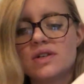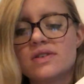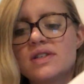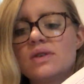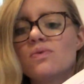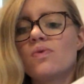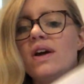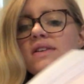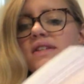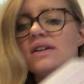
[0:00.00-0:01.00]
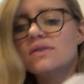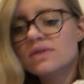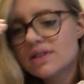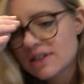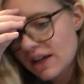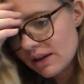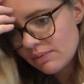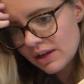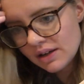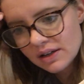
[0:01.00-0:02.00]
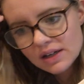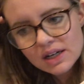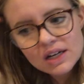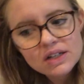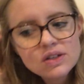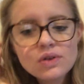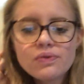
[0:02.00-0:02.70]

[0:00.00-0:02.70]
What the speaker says: could see right down inside me to the